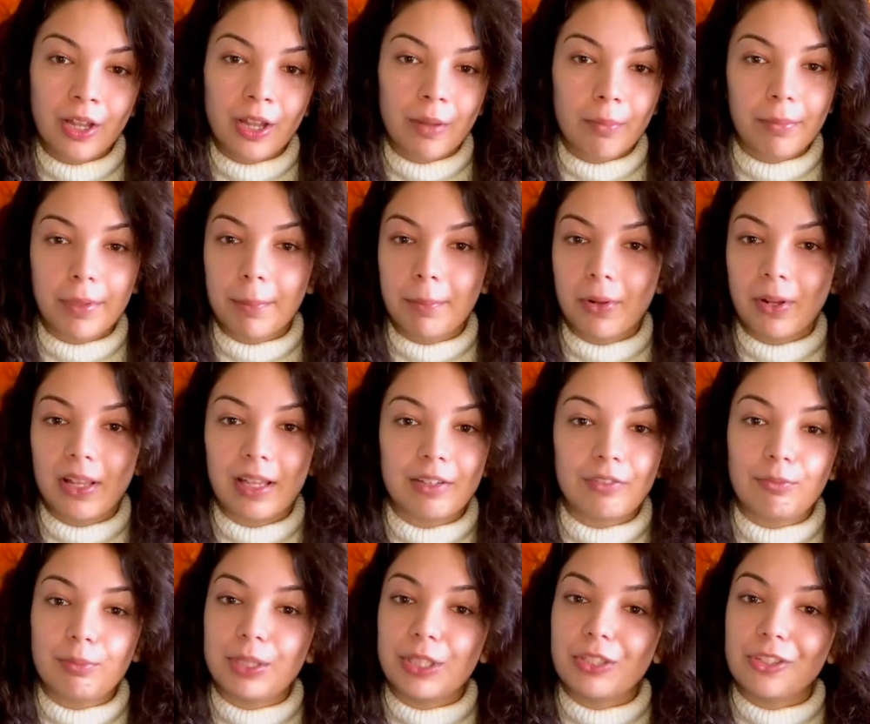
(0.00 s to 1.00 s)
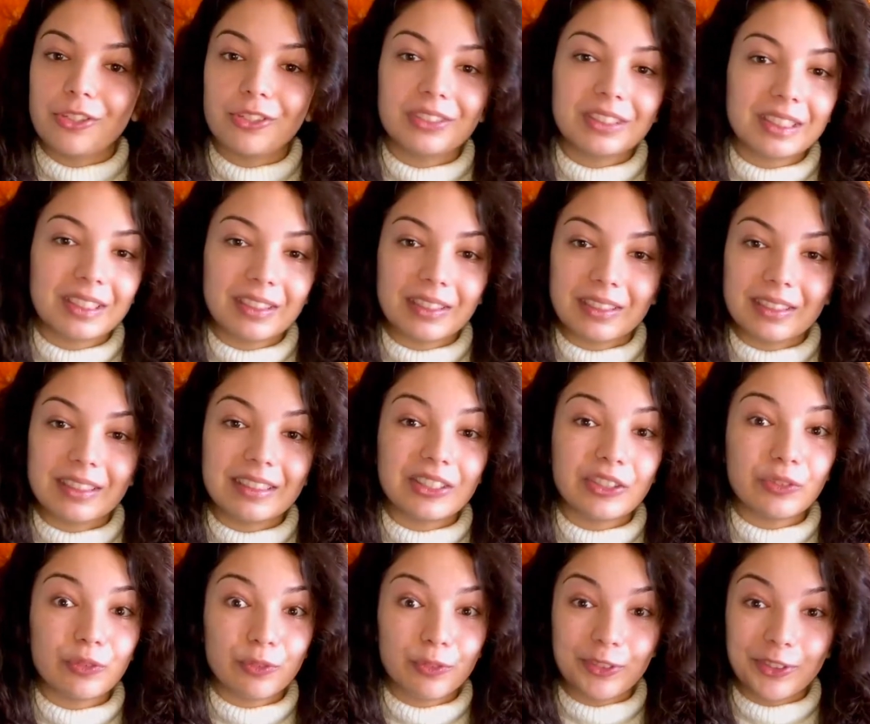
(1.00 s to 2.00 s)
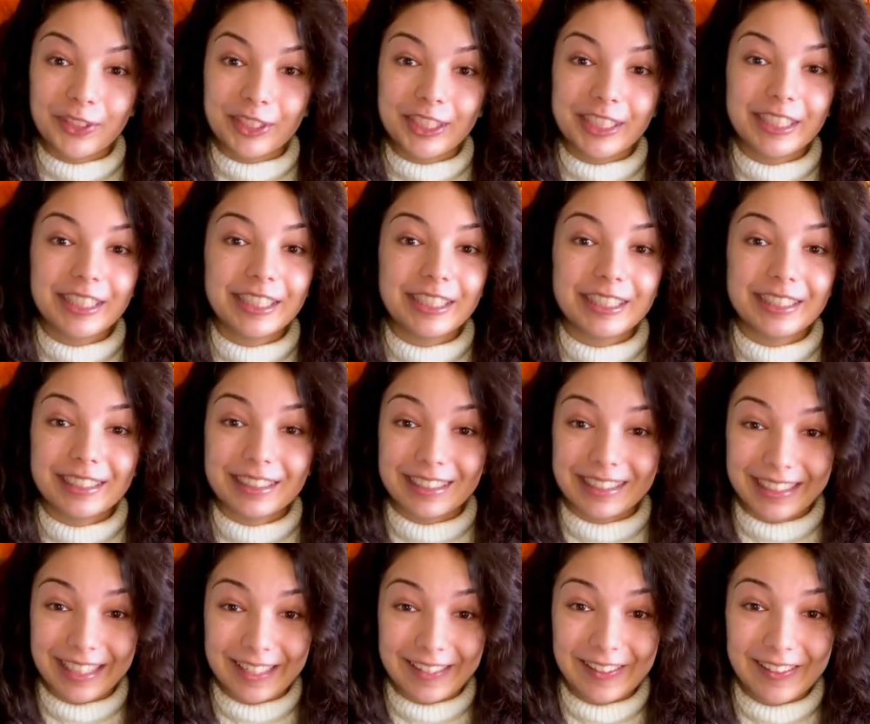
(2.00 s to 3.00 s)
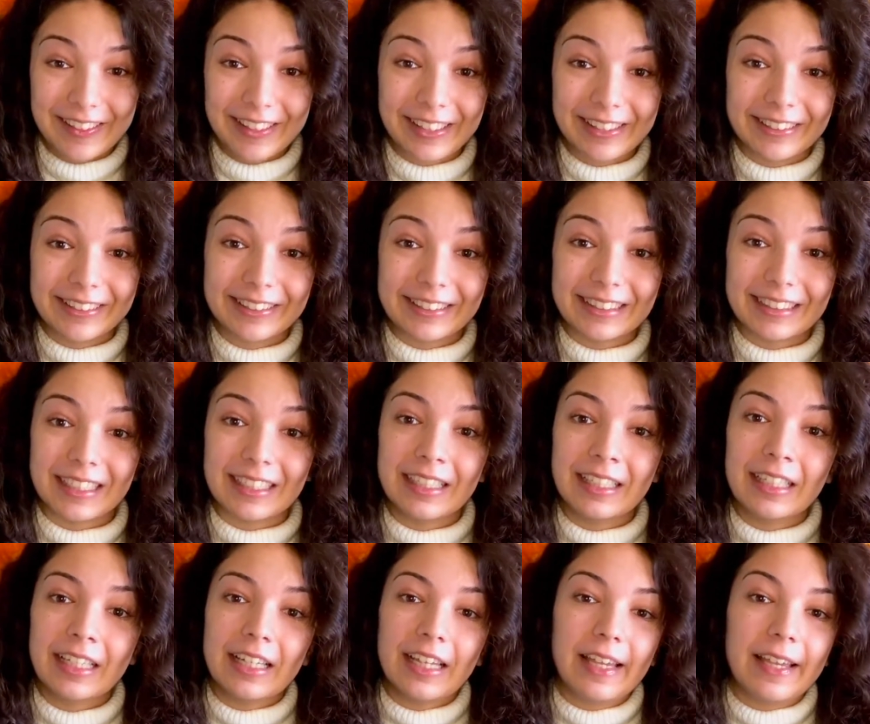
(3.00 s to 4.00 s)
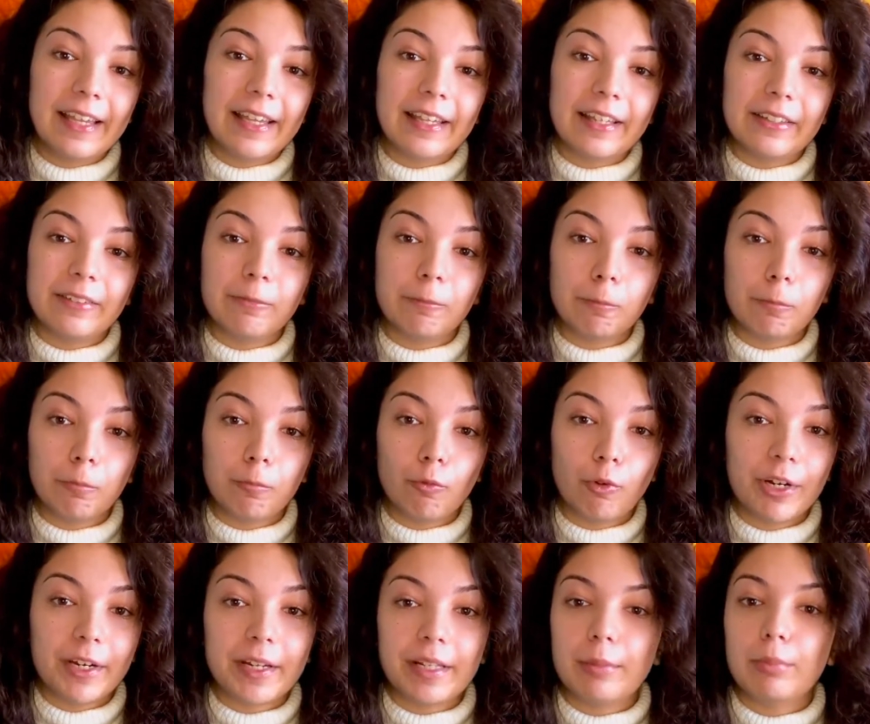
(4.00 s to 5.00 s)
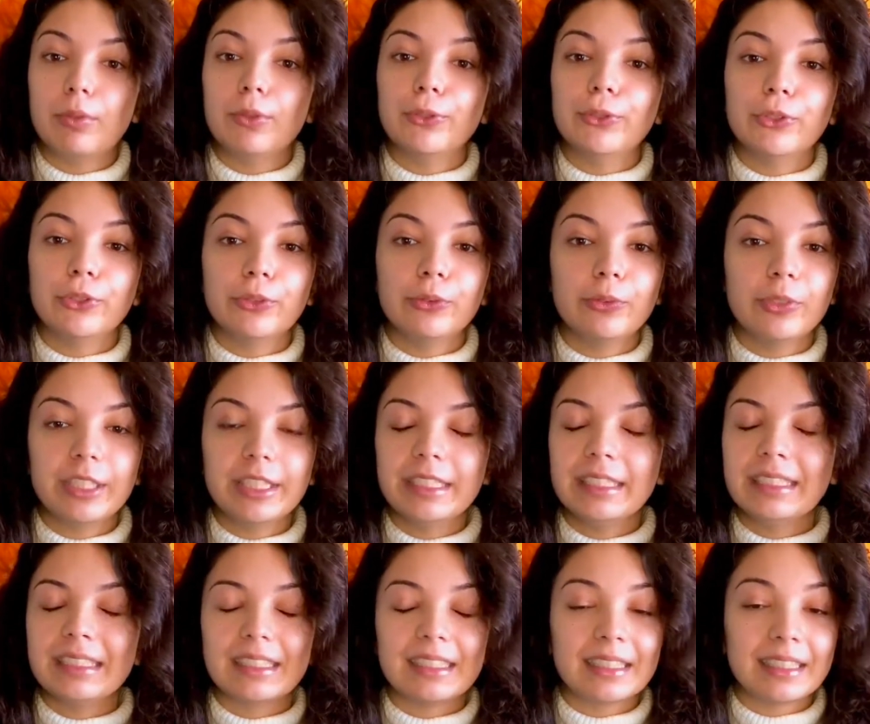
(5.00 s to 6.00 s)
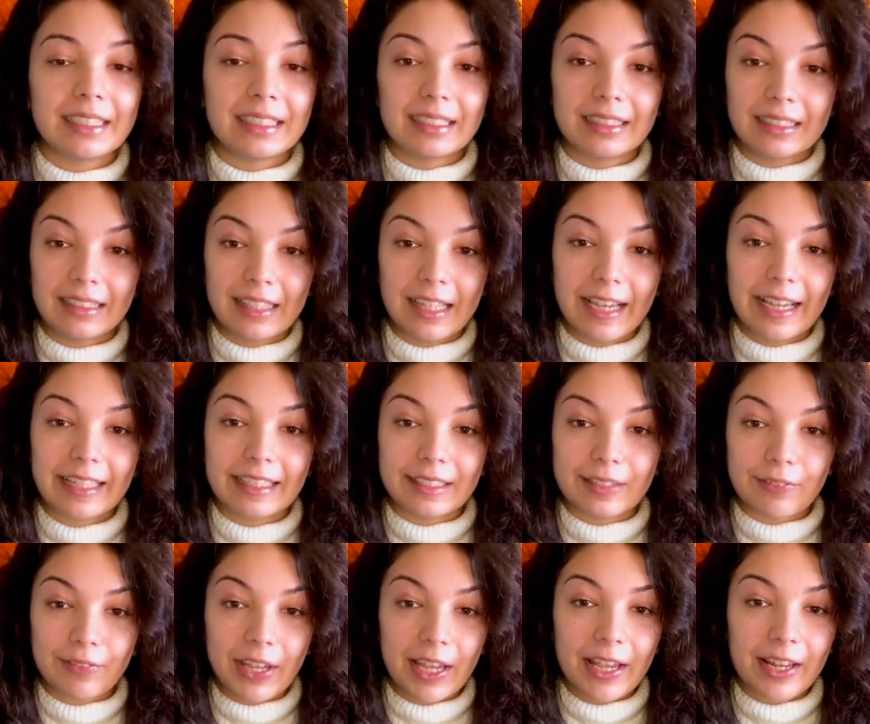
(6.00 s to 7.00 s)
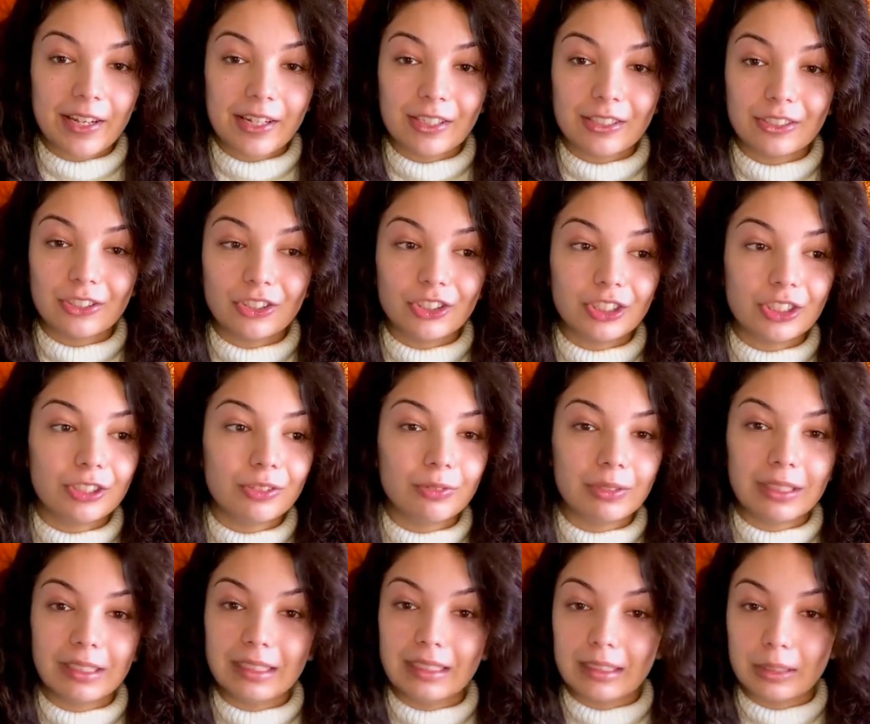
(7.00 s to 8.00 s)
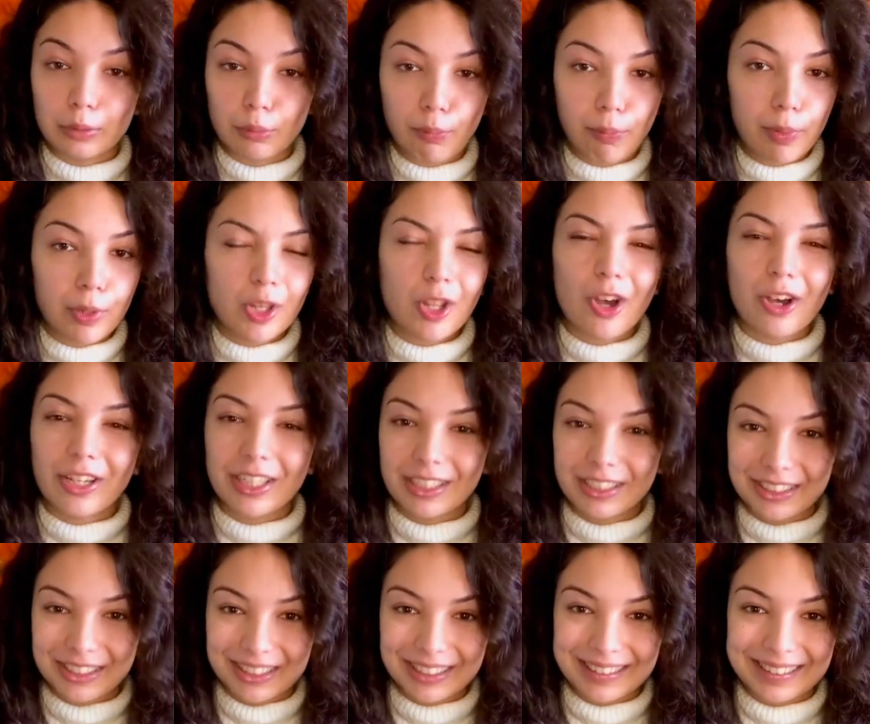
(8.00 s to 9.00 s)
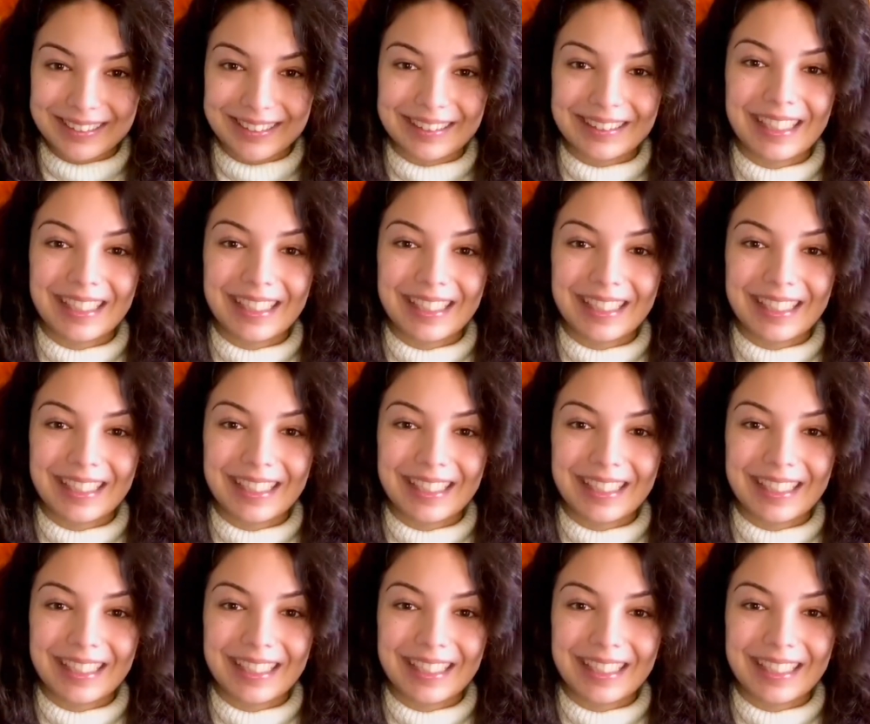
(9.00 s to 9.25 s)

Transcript: People have been using this for years and years and were able to release negative energy, release blockages,